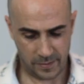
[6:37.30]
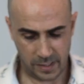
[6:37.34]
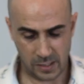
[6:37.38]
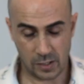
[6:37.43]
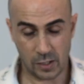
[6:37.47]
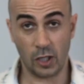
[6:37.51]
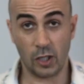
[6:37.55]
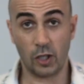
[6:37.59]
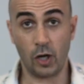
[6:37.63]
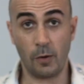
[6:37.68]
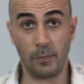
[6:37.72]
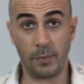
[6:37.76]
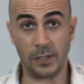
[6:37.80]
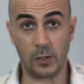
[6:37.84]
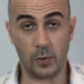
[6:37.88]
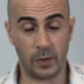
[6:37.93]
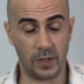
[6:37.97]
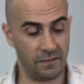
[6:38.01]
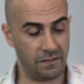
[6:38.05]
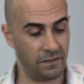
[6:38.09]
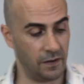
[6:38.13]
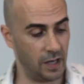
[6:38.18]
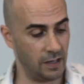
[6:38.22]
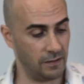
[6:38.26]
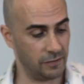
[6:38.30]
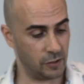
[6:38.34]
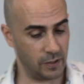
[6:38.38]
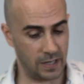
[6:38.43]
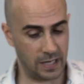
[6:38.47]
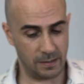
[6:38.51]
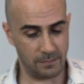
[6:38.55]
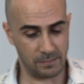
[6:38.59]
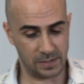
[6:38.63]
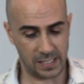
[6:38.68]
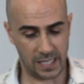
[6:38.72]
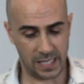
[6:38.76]
So I got my 25
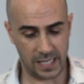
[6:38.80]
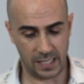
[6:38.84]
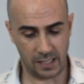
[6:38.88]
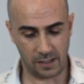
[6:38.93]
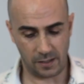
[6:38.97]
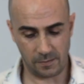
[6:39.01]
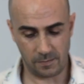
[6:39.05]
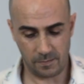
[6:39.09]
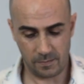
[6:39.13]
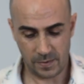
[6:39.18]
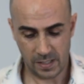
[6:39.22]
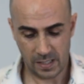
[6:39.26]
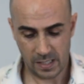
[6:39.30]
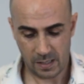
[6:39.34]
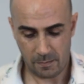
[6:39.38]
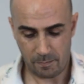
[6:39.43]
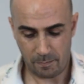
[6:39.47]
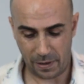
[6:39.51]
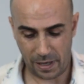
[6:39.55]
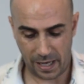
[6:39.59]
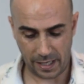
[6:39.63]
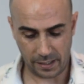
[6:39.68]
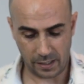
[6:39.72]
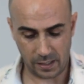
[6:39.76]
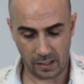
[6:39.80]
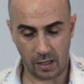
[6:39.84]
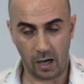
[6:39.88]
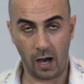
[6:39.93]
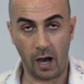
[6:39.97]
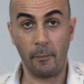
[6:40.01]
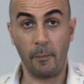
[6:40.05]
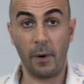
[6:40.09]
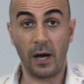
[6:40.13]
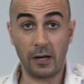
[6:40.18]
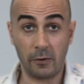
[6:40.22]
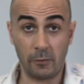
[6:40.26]
grams out, but
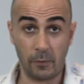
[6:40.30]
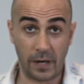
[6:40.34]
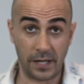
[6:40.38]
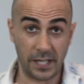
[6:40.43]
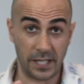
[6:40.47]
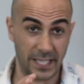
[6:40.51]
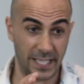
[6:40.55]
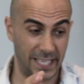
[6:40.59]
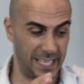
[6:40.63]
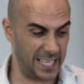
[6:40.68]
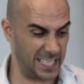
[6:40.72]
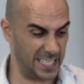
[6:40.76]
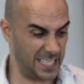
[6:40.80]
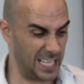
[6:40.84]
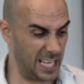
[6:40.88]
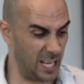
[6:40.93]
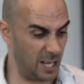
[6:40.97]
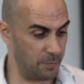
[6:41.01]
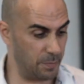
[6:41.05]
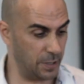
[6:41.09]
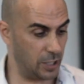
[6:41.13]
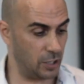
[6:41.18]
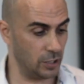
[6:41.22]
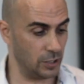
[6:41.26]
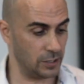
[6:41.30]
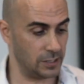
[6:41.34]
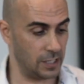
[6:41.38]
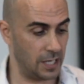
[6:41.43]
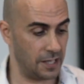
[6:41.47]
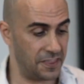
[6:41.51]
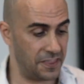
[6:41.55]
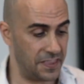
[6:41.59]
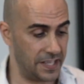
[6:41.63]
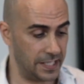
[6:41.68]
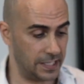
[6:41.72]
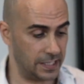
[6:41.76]
I might run it again now because I
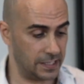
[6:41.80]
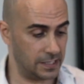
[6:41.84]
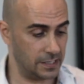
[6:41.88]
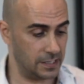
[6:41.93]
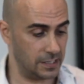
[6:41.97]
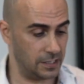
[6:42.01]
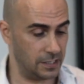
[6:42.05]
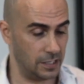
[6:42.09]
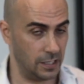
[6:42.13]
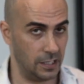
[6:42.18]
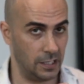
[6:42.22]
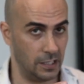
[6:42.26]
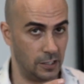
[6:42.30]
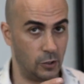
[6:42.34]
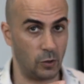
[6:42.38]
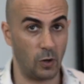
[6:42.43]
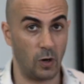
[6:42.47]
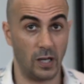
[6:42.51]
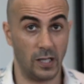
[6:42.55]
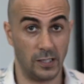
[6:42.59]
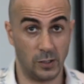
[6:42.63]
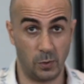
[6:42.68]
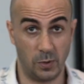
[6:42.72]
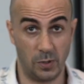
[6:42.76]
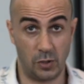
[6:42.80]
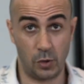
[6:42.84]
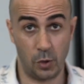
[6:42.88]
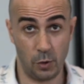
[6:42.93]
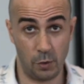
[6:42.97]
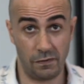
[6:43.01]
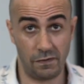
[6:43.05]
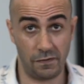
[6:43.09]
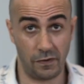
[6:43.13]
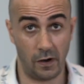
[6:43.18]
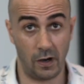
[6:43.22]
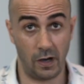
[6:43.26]
think the grinds were
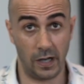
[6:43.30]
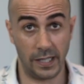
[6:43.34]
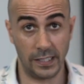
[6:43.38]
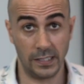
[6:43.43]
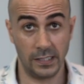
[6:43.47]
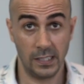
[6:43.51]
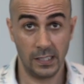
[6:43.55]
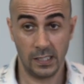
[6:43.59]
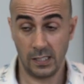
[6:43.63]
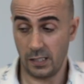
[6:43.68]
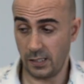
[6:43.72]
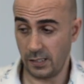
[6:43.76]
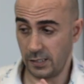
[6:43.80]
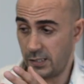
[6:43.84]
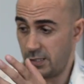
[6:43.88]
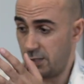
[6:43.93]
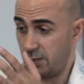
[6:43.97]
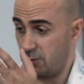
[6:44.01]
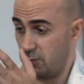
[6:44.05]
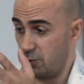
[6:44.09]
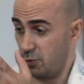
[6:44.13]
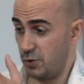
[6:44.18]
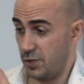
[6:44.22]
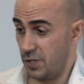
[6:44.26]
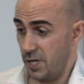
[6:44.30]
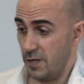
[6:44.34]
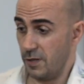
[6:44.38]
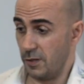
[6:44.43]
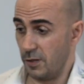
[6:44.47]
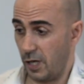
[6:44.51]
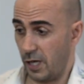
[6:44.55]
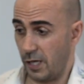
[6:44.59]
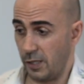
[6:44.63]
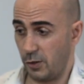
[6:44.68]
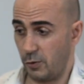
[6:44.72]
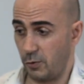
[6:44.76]
too fine.
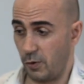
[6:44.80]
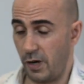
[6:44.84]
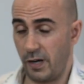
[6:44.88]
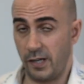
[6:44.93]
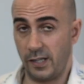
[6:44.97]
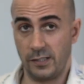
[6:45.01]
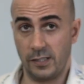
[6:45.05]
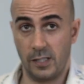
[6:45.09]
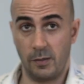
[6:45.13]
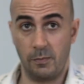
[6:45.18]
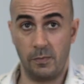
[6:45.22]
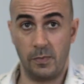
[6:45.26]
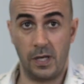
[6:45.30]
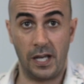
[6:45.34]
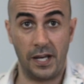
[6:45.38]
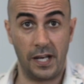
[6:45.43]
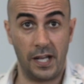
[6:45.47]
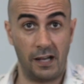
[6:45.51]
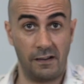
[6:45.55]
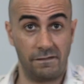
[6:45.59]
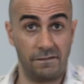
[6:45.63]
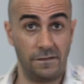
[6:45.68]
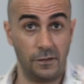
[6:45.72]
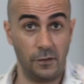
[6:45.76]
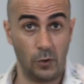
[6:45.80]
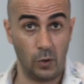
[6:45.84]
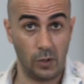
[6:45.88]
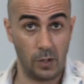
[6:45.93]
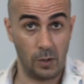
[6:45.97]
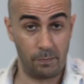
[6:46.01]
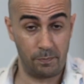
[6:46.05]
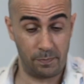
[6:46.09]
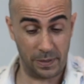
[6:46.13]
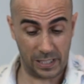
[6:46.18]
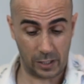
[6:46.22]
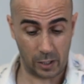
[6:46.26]
I grind them enough for
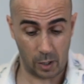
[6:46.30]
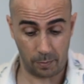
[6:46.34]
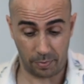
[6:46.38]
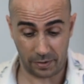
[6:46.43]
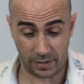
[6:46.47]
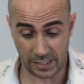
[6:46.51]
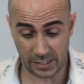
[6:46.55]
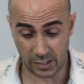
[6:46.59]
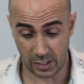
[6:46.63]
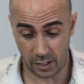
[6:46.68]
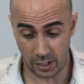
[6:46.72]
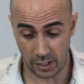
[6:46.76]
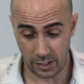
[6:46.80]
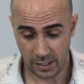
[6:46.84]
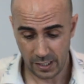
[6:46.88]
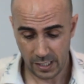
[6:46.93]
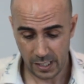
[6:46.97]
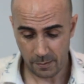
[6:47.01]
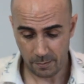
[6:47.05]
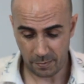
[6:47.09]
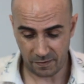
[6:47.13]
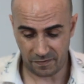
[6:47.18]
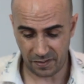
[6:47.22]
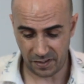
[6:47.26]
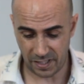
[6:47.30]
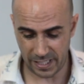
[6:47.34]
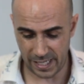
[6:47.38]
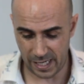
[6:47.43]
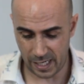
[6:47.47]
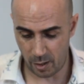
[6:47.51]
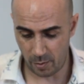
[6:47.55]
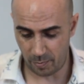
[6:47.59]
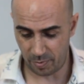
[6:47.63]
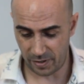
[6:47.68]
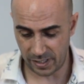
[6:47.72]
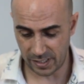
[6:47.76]
the Picopresso, but for the
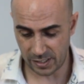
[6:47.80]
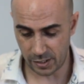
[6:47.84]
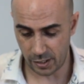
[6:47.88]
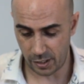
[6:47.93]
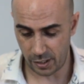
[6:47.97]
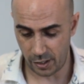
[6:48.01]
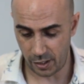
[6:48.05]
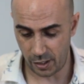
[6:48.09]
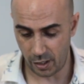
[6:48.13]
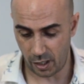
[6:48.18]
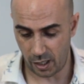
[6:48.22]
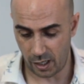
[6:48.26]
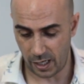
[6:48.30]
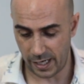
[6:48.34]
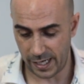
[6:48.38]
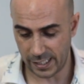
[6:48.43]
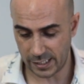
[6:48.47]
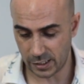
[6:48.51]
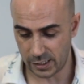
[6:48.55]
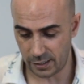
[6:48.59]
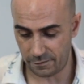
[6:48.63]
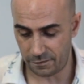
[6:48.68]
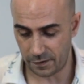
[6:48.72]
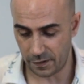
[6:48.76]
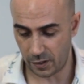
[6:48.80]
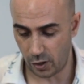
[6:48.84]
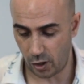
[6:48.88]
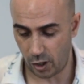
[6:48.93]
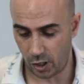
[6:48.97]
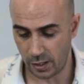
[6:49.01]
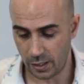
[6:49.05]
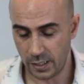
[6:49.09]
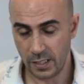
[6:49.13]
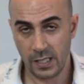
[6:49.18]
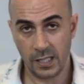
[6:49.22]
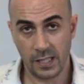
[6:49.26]
Nanopresso, I actually
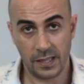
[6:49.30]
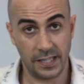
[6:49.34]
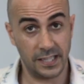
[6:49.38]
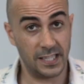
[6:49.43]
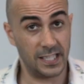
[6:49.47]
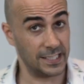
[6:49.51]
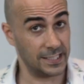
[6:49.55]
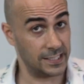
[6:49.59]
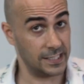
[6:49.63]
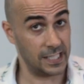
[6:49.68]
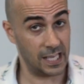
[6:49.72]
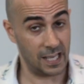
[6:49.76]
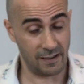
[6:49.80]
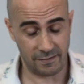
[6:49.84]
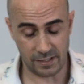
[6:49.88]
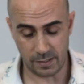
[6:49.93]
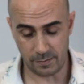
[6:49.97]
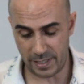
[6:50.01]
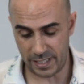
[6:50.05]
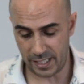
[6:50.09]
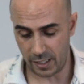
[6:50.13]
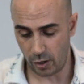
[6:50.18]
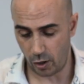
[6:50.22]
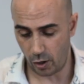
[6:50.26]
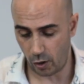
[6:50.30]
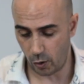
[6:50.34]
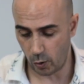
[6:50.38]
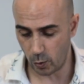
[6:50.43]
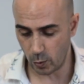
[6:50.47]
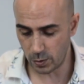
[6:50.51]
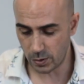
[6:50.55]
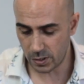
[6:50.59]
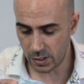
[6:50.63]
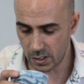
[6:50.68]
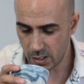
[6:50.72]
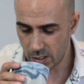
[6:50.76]
forgot it doesn't have as many
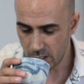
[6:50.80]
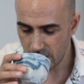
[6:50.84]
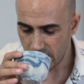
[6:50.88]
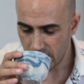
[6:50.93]
holes